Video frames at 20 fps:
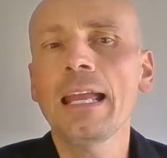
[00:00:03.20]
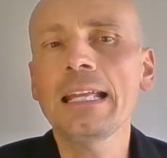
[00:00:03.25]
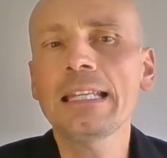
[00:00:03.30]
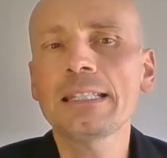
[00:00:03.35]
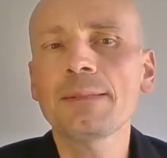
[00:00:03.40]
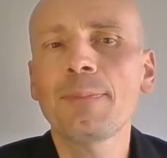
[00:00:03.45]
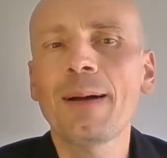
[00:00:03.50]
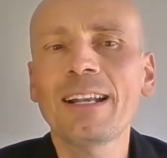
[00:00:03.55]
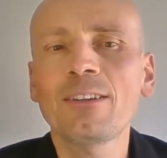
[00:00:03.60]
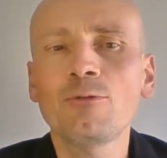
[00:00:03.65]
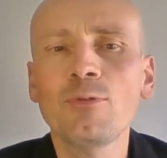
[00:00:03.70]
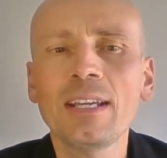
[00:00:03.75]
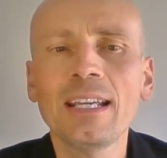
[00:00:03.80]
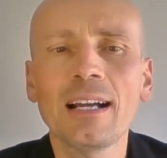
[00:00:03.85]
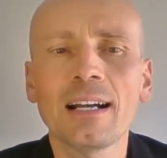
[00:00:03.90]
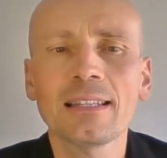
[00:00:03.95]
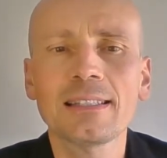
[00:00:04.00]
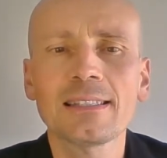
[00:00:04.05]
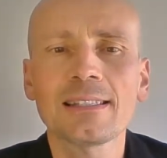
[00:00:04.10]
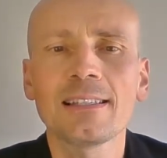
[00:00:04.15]
It's
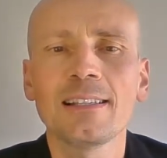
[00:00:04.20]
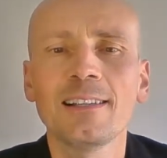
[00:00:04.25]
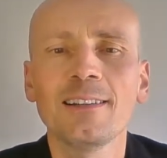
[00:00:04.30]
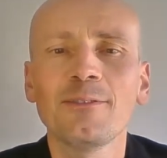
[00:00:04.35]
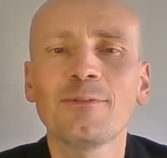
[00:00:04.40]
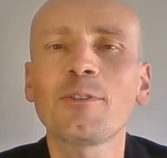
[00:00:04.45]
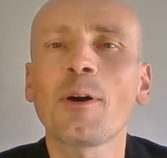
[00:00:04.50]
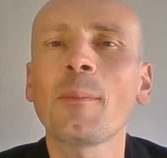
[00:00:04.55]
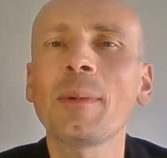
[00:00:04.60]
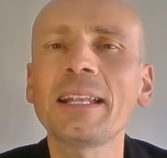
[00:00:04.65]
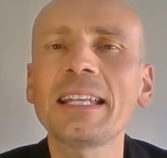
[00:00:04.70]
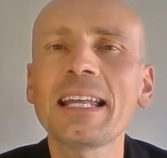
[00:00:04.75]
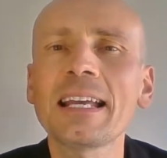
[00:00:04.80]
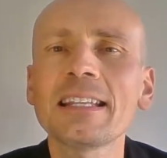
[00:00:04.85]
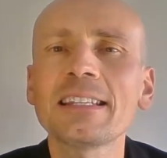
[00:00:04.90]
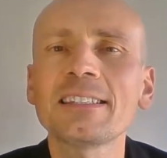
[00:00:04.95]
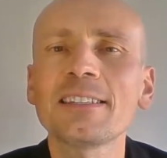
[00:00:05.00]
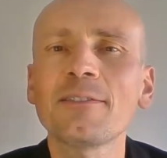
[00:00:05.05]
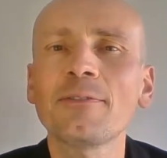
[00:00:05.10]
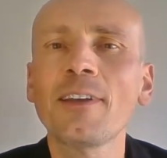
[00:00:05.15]
Patrick Hutzel from
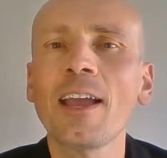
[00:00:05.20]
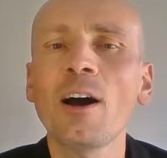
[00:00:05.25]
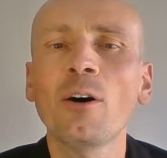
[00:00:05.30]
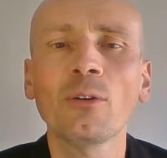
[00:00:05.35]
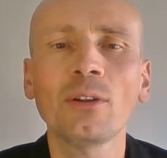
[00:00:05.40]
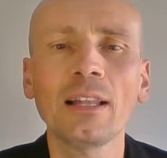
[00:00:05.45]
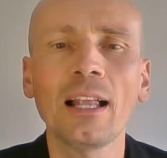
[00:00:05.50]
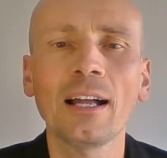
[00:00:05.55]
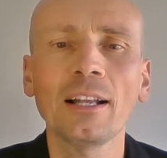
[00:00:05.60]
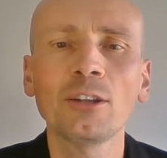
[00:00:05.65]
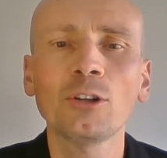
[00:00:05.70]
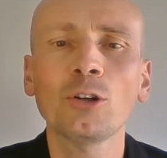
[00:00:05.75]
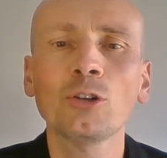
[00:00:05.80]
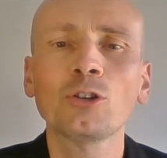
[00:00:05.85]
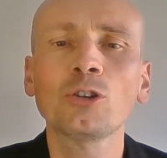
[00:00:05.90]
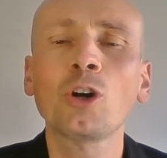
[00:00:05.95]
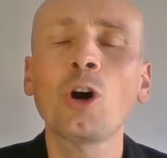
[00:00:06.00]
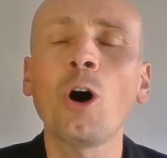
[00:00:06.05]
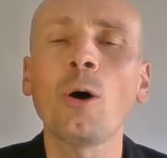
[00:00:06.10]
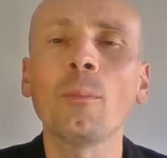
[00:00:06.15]

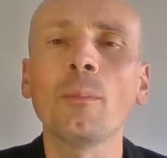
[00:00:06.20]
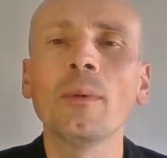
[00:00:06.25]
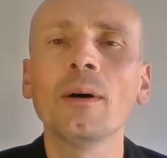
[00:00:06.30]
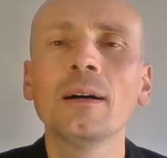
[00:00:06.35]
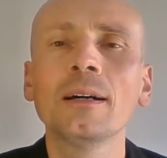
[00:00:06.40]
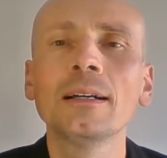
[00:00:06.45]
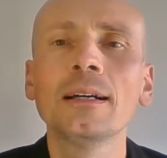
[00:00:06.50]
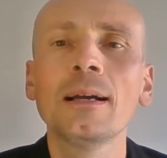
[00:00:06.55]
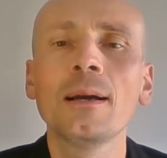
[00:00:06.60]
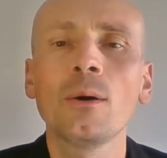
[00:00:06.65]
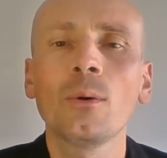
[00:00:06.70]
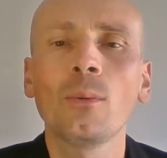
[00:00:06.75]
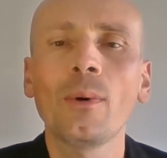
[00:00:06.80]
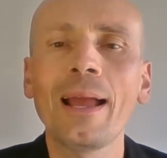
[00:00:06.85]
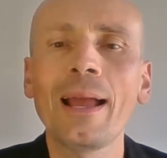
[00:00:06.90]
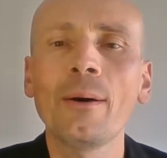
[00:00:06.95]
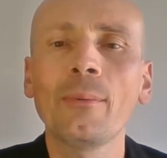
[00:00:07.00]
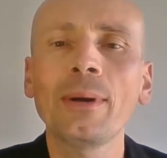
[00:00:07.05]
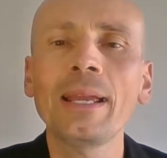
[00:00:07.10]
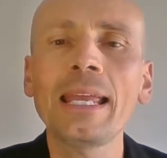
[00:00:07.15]
IntensiveCareHotline.com,
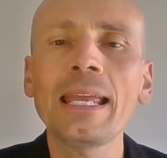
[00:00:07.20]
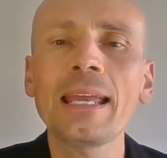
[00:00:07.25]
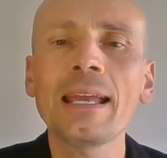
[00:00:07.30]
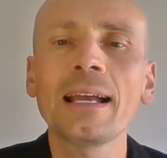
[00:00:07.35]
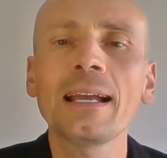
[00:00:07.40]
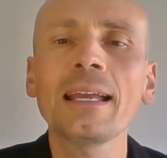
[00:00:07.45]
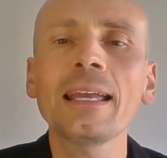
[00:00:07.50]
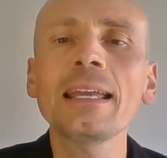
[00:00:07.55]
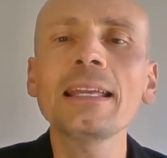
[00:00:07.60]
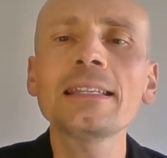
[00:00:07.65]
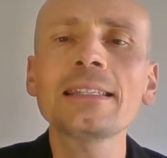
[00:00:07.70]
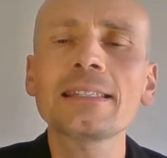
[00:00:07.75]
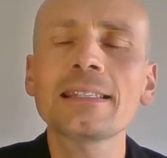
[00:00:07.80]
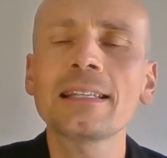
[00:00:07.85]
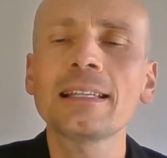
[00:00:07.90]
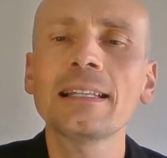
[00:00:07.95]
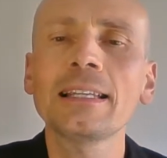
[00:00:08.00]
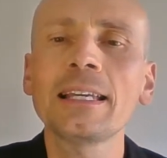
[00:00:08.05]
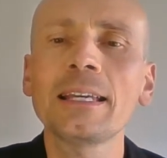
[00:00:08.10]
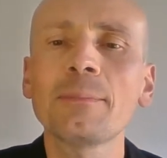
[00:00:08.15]
where we
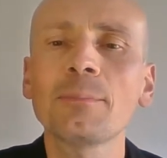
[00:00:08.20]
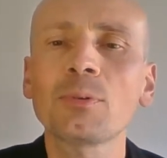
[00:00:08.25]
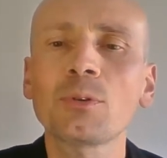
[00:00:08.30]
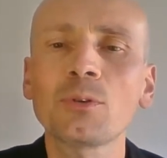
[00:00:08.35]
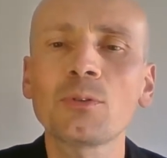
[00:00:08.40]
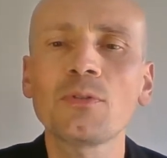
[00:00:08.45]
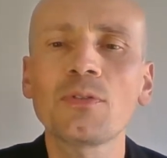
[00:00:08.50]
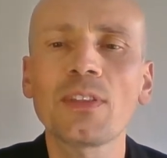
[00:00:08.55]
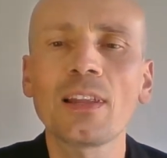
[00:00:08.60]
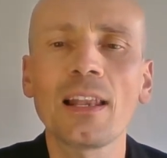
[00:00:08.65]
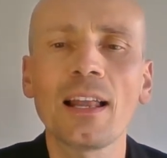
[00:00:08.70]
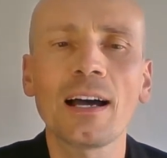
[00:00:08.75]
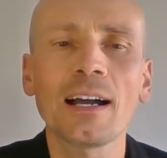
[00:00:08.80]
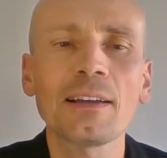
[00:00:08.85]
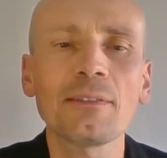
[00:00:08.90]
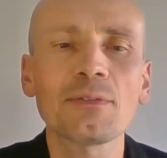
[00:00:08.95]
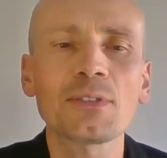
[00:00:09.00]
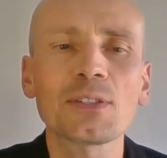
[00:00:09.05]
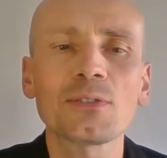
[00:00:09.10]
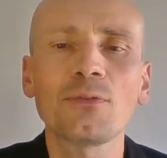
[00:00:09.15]
instantly improve the
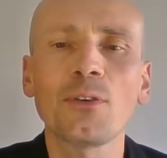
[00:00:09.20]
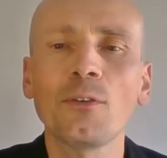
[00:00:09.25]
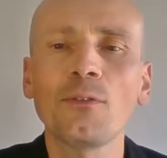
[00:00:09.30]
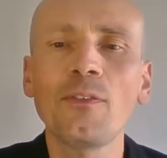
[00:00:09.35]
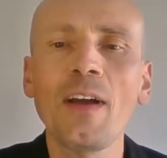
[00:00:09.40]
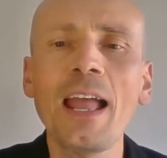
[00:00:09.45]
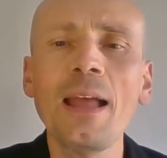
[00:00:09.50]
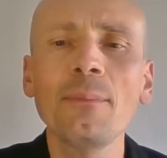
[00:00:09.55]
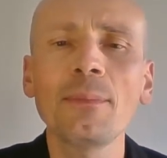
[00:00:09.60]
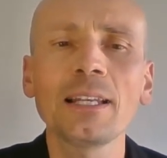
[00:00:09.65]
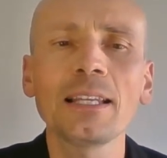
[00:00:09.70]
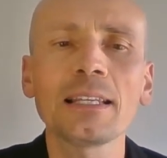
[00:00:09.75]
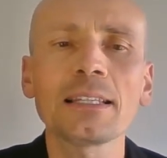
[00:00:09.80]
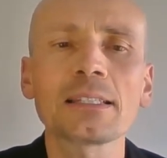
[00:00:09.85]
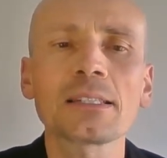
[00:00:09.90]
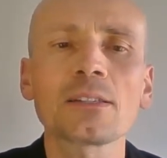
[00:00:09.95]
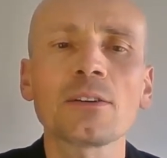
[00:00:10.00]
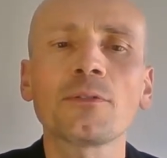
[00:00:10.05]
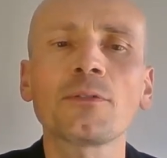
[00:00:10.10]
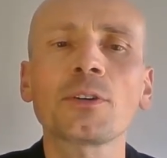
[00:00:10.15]
lives for
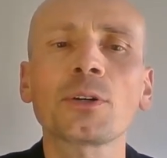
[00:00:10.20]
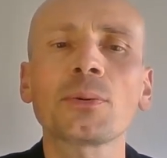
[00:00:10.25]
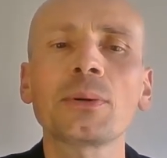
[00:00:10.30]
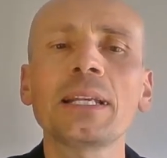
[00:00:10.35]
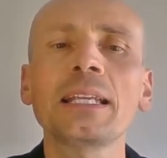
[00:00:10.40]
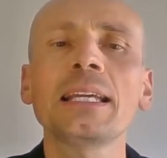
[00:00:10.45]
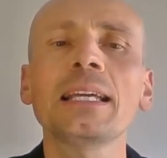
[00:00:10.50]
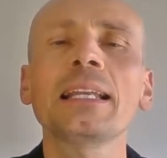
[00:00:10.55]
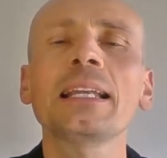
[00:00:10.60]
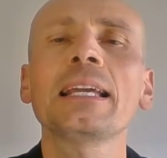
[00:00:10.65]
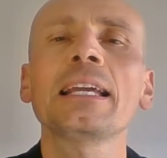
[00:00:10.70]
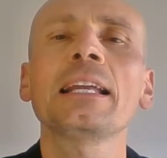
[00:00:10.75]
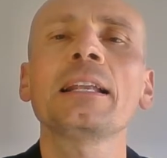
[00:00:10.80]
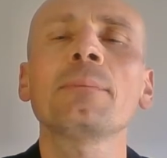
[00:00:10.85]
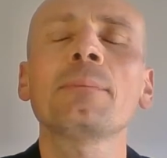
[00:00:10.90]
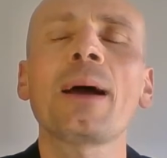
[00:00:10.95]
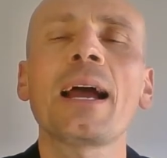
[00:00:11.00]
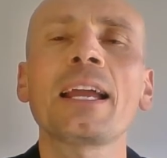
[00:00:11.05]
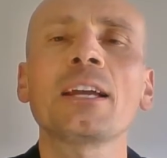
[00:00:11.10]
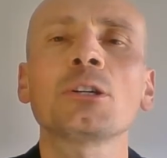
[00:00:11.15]
families of critically
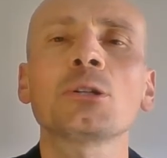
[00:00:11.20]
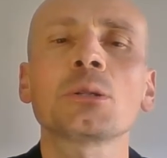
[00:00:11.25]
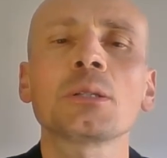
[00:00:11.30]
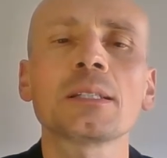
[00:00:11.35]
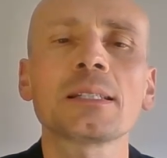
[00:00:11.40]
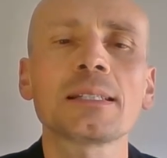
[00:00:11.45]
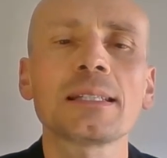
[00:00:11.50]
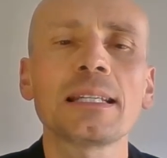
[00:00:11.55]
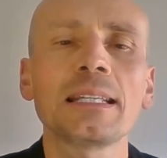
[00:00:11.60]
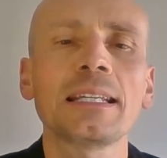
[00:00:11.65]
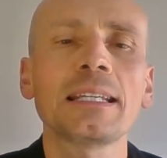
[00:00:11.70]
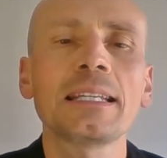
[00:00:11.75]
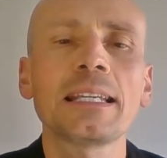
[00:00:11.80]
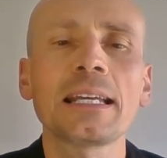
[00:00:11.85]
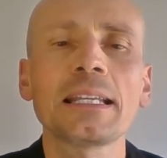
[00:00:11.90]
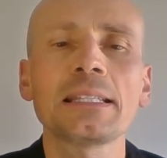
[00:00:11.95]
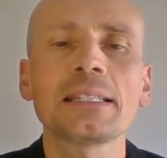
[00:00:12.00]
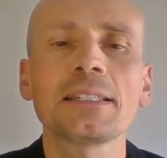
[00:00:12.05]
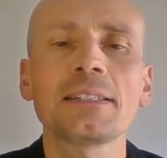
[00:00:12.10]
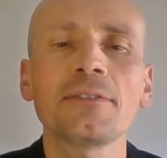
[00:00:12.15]
ill patients in
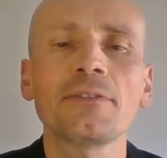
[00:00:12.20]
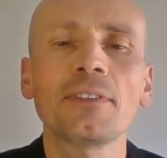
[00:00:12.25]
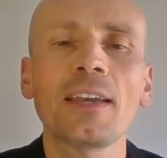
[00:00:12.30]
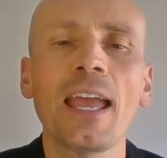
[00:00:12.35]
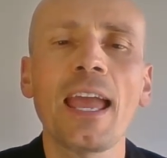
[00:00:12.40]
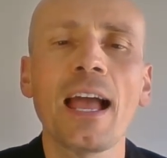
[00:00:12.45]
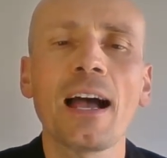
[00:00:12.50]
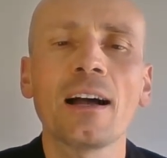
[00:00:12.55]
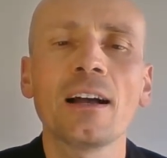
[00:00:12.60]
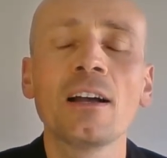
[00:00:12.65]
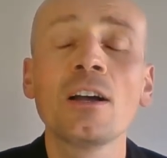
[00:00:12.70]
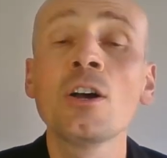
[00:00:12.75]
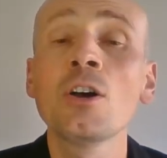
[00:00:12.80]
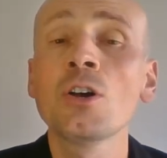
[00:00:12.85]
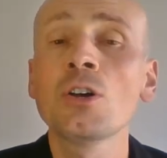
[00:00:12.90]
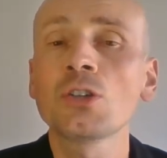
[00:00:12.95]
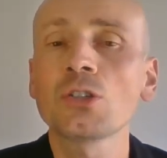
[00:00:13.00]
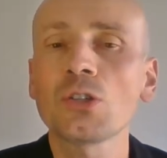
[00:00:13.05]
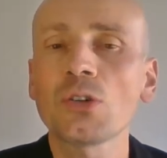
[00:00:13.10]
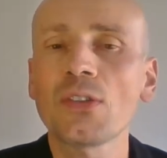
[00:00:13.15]
intensive care
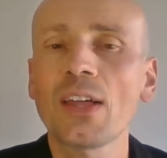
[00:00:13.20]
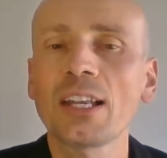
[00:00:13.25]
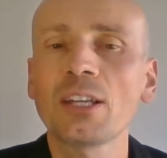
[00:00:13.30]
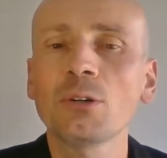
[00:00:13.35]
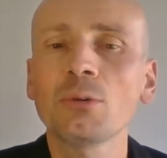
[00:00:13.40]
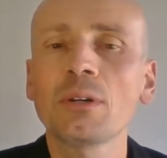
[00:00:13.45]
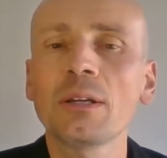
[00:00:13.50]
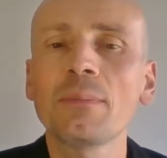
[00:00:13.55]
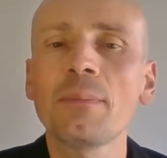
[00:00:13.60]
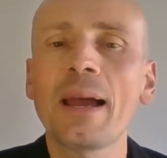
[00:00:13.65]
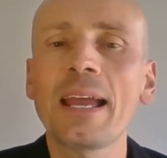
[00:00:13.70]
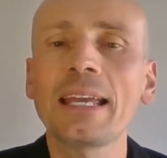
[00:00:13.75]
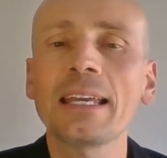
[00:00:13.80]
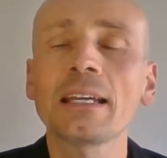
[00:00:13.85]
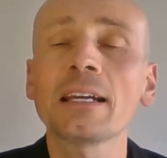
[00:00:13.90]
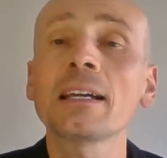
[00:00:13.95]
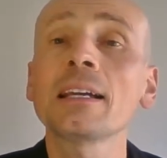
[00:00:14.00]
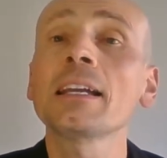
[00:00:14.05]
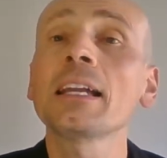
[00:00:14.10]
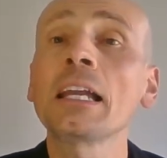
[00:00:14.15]
so that you can
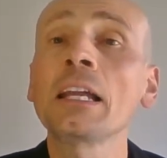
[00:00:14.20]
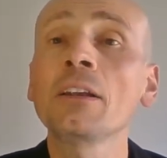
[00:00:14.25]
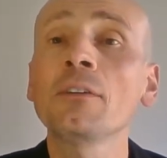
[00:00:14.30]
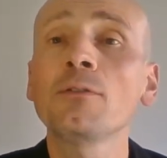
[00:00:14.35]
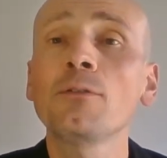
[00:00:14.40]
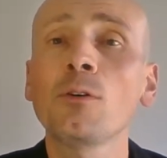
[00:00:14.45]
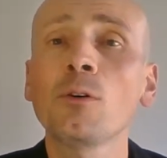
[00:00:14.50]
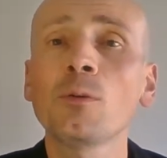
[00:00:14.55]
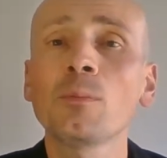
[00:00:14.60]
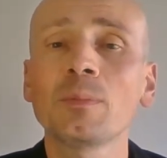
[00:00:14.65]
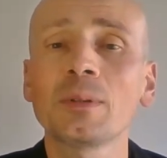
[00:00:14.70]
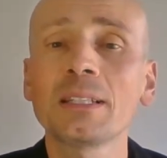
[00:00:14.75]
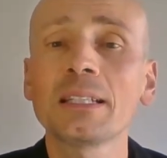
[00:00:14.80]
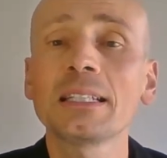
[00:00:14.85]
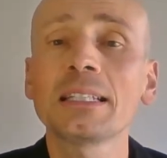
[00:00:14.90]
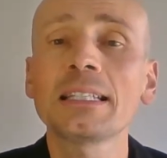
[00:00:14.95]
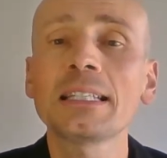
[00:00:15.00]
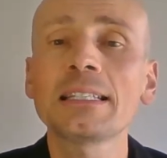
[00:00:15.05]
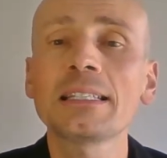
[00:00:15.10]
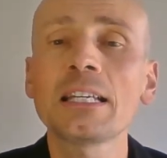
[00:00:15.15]
make informed
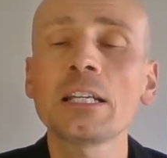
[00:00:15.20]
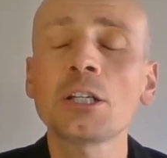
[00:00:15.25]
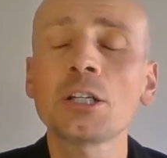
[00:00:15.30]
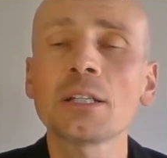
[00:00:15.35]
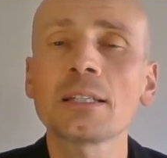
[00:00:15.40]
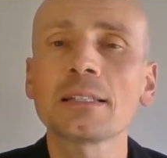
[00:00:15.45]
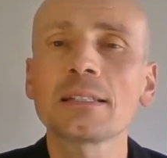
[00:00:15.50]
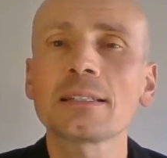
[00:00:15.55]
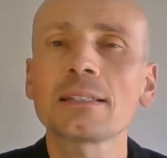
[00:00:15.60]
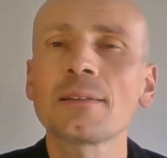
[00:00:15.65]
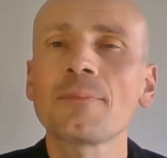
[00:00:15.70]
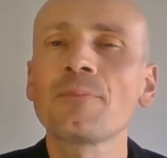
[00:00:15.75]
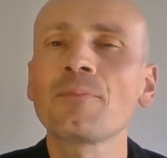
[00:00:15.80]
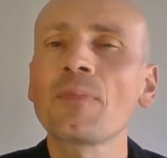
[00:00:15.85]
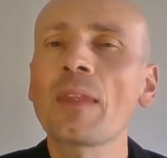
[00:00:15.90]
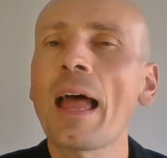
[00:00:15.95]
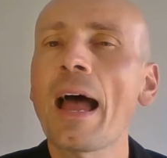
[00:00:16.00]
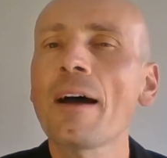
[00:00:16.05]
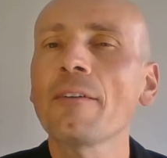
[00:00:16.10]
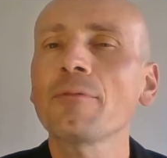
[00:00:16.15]
decisions,
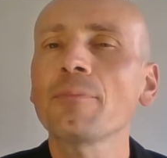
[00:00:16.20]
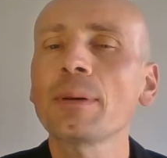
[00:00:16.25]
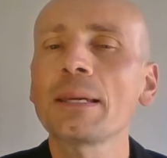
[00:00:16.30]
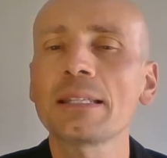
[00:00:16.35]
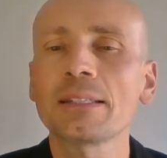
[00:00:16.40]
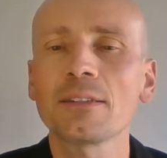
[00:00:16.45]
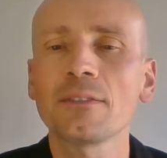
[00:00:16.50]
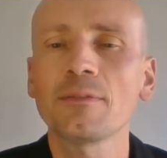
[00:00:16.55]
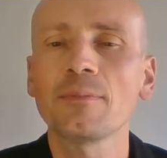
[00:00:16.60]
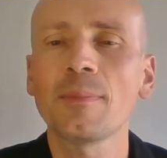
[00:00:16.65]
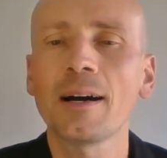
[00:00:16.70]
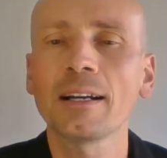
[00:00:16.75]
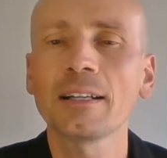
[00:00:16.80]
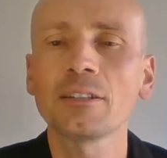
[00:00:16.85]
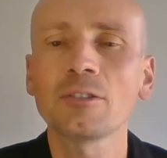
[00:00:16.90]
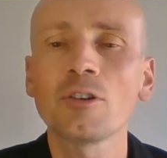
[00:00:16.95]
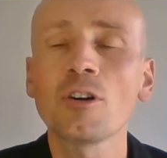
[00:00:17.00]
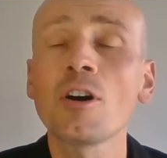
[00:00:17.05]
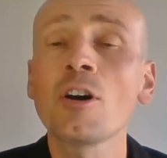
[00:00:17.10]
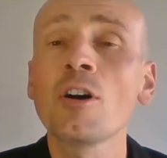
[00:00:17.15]
have peace of mind,